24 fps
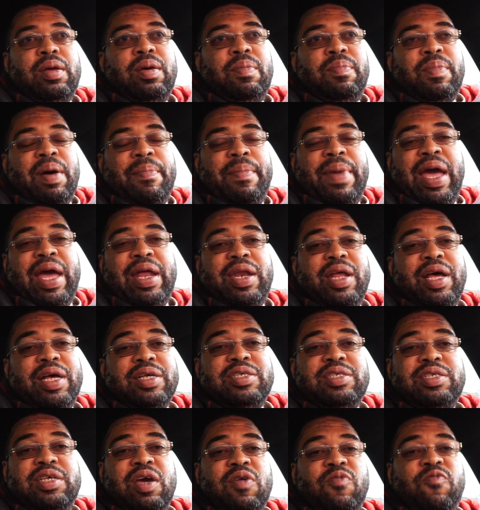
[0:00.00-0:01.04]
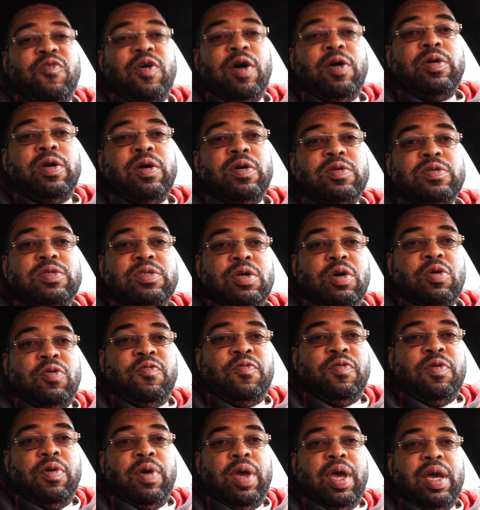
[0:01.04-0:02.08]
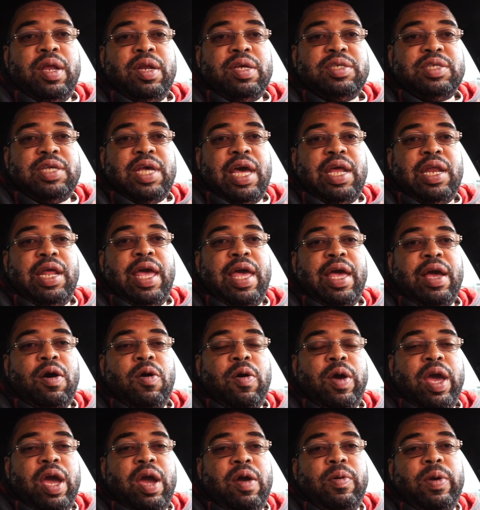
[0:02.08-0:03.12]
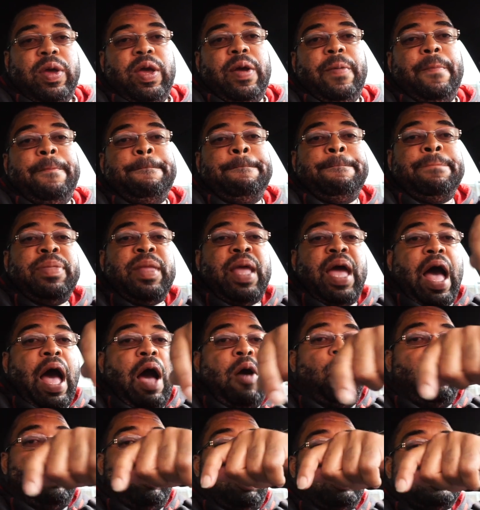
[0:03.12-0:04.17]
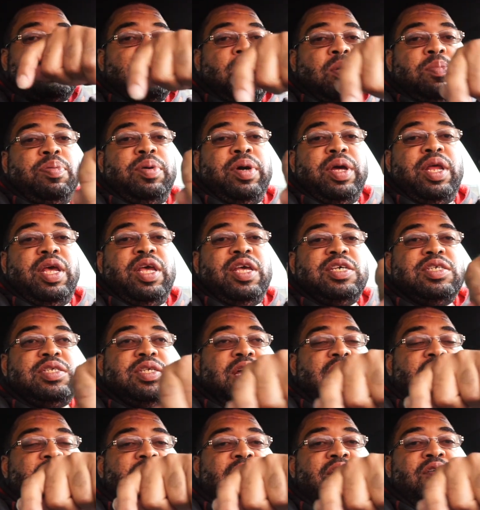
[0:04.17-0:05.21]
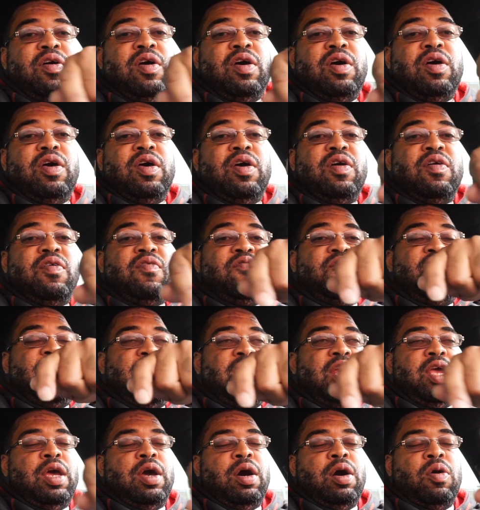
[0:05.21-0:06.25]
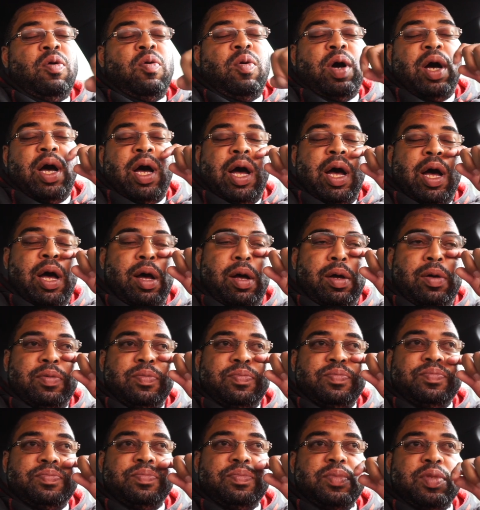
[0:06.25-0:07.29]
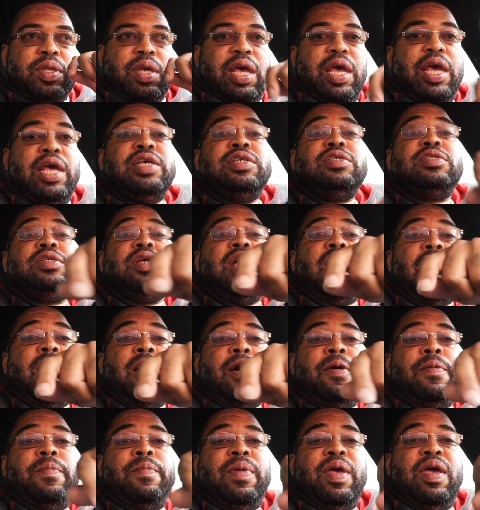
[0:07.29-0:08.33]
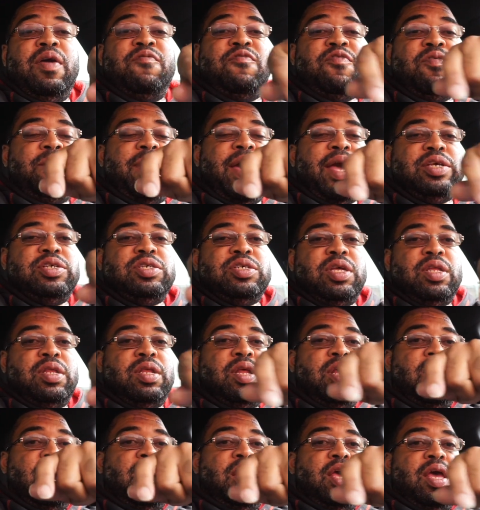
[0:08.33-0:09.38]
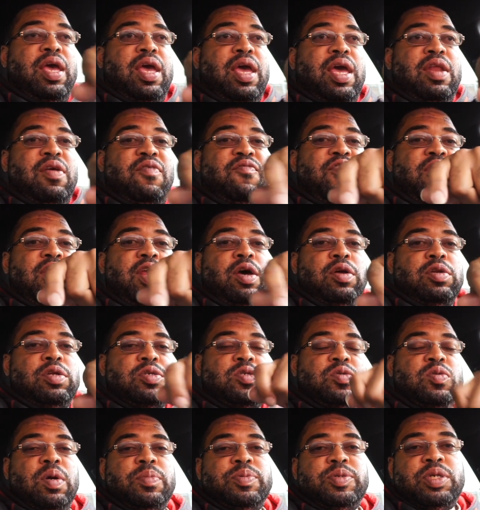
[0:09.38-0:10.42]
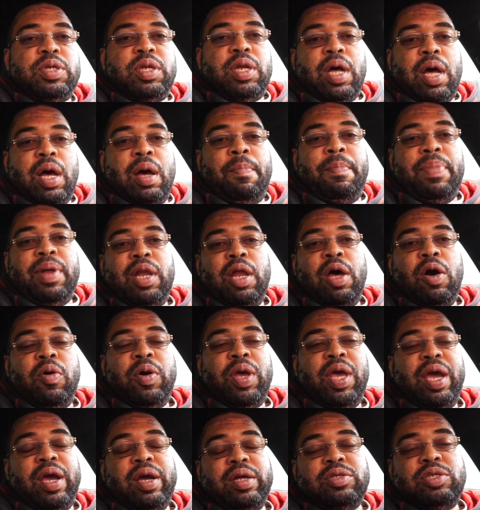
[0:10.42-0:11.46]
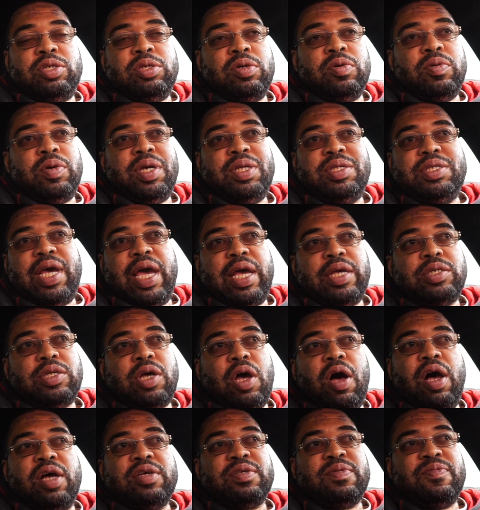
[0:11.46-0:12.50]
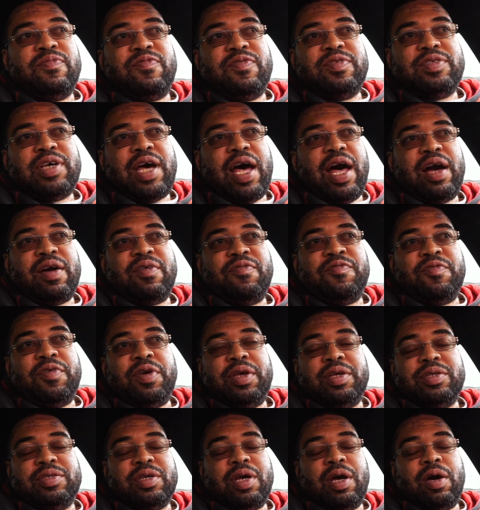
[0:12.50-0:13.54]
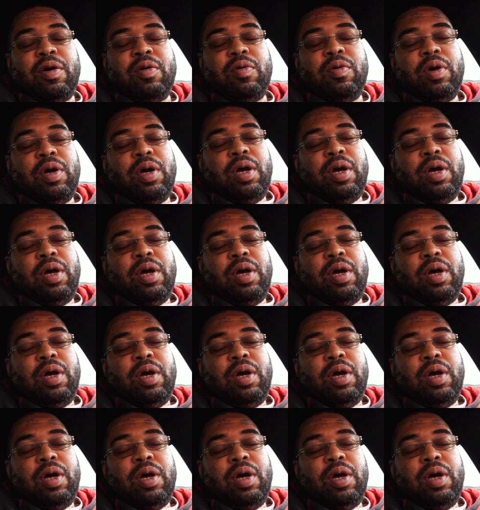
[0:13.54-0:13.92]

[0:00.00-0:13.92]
my man does sick photos. So if you're here in the San Diego area, I will also put his video, his information in the video description below here too. He takes awesome photography. So